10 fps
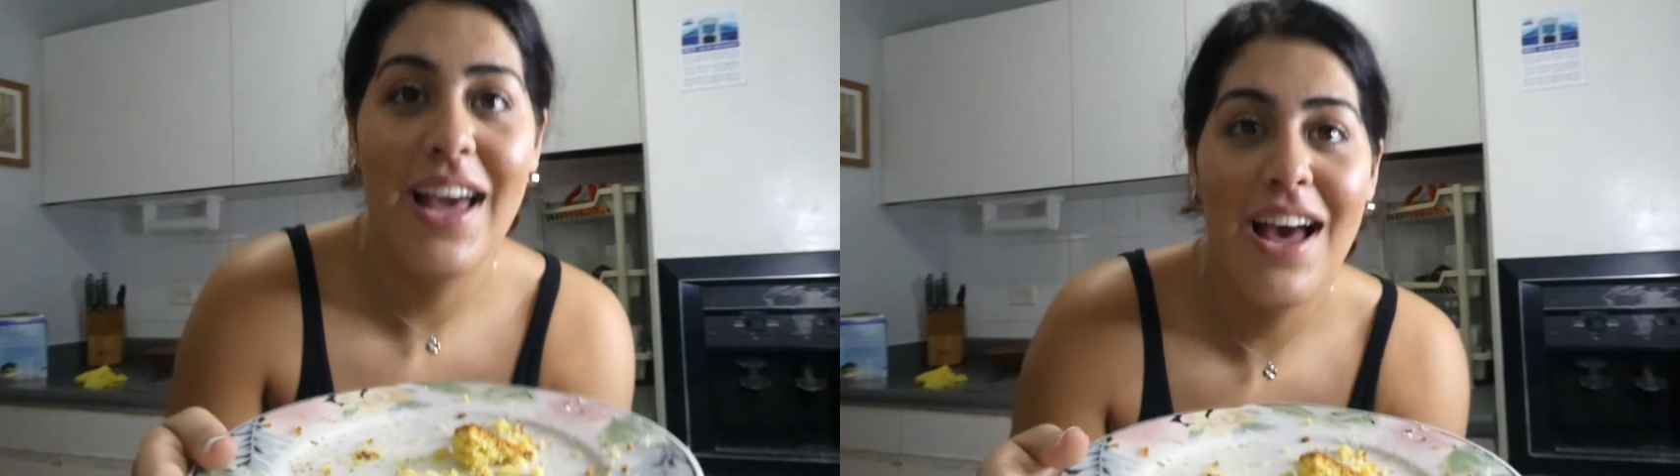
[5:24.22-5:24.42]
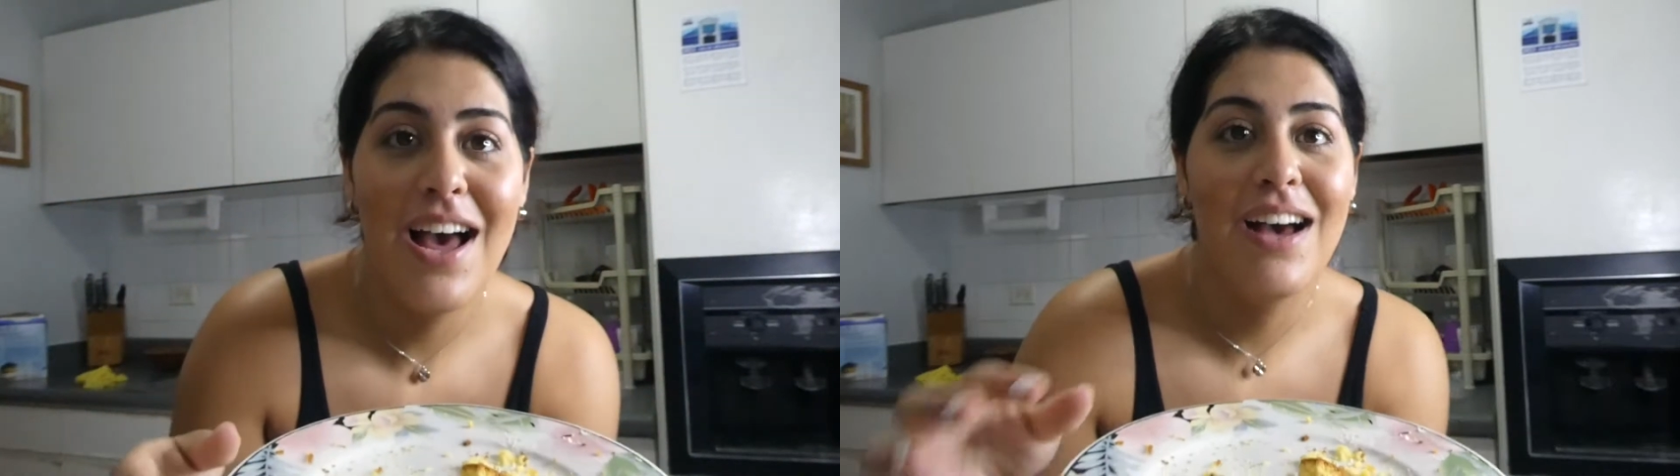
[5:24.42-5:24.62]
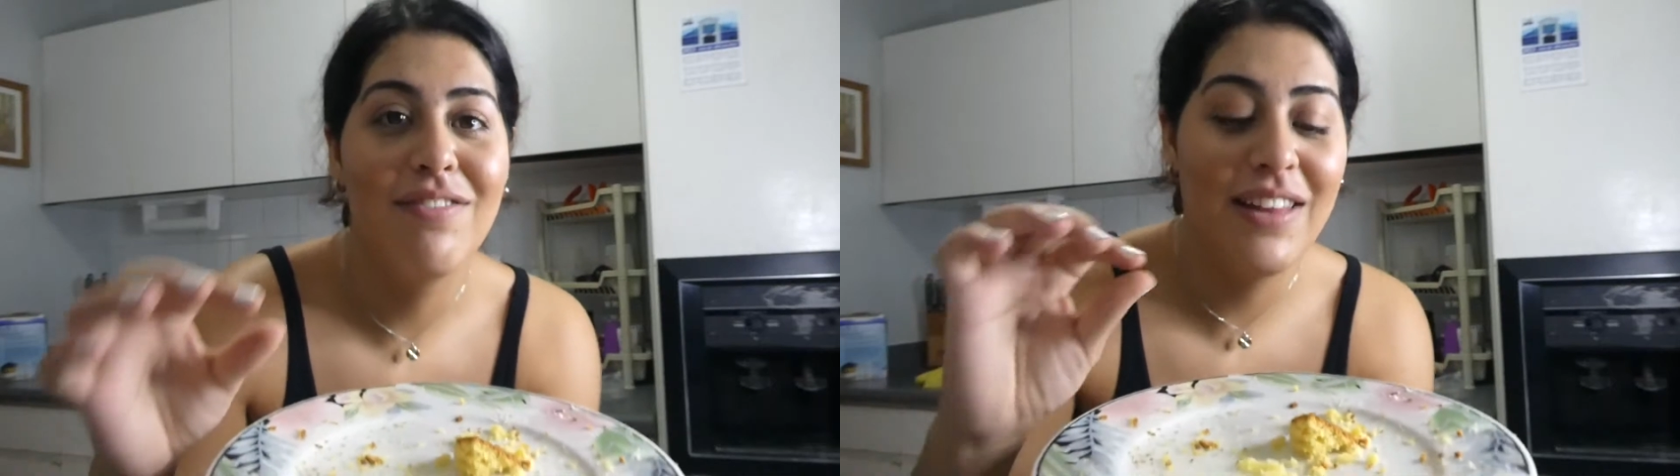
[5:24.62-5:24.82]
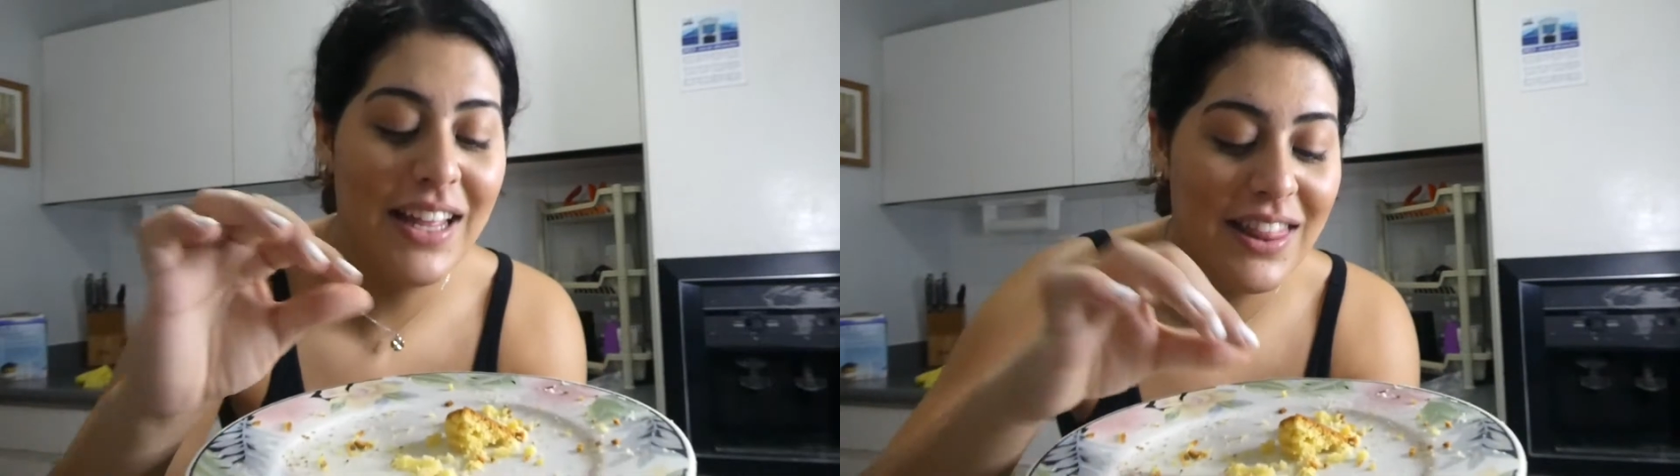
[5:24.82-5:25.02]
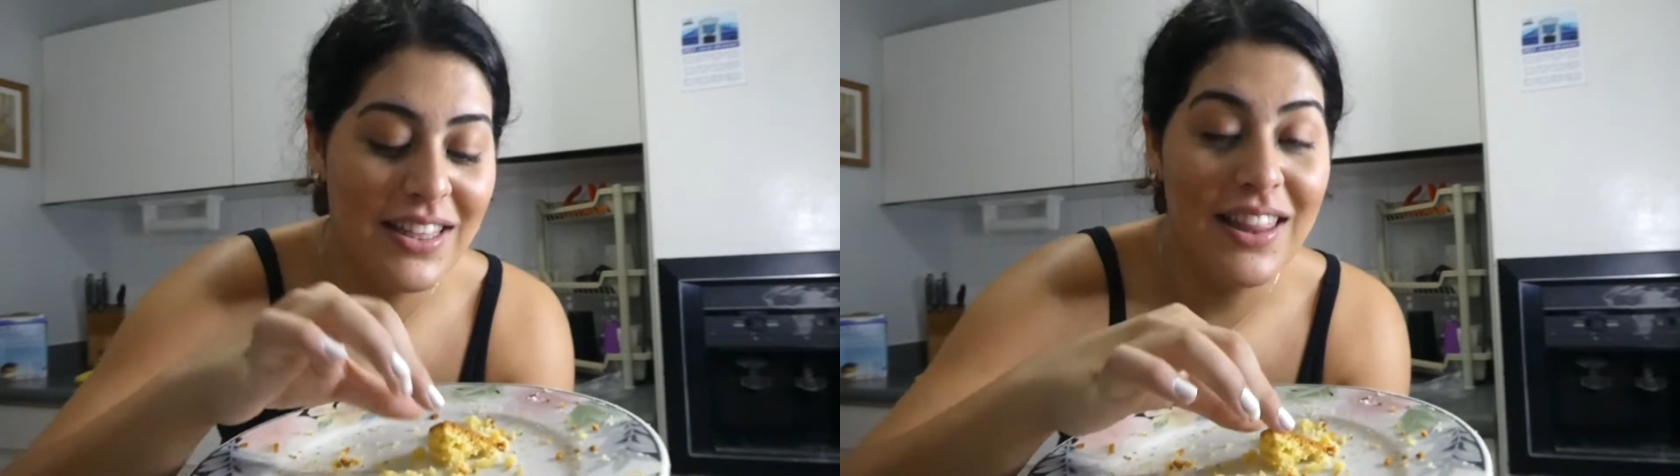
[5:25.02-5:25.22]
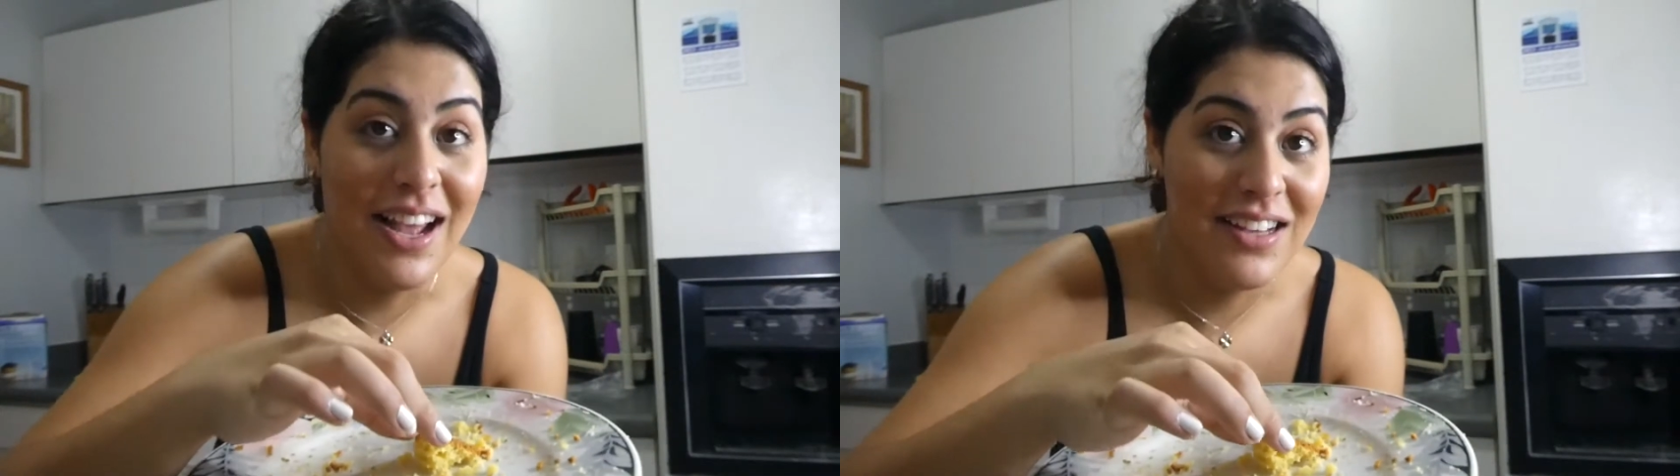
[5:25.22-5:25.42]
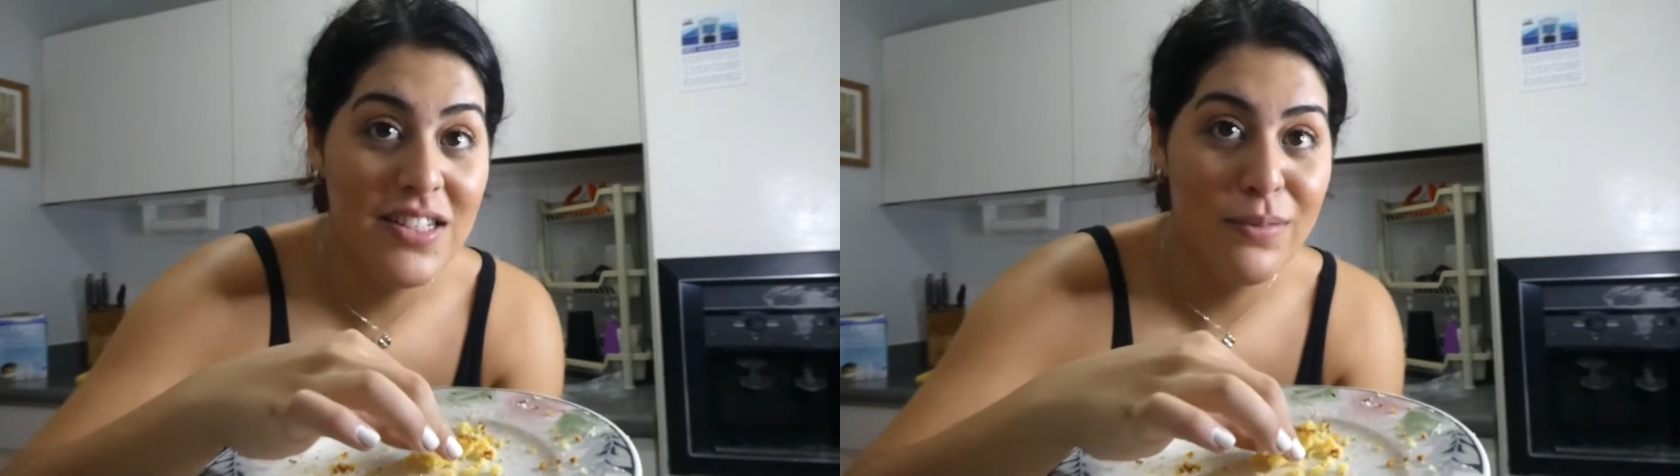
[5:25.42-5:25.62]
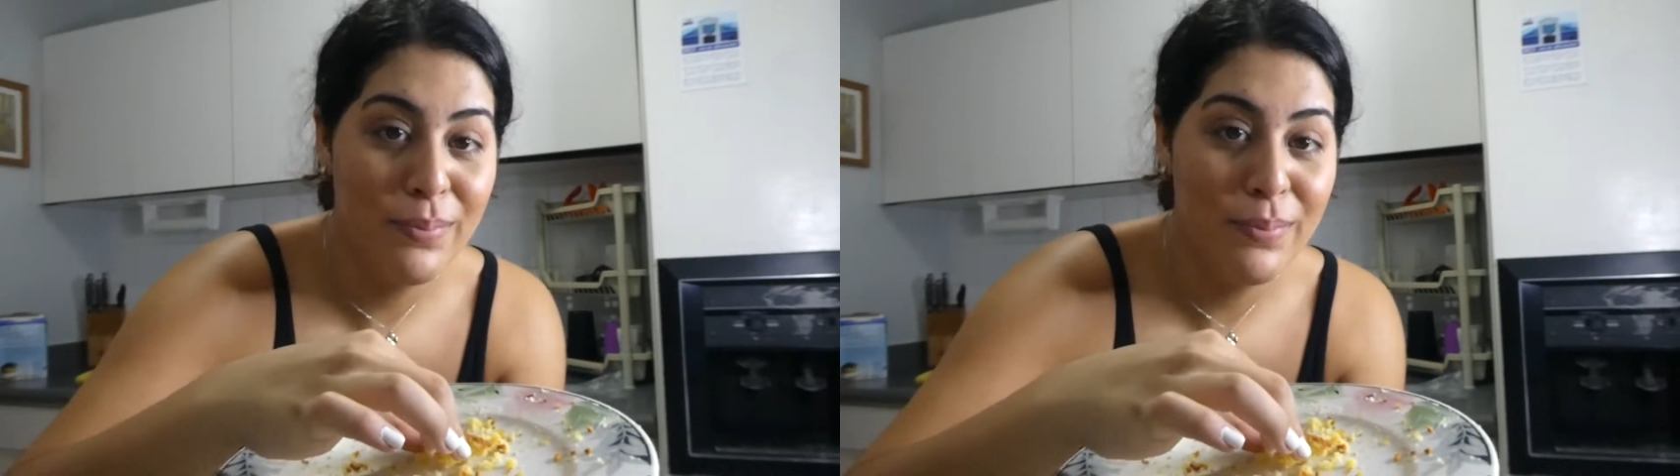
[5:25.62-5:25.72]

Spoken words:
have like the last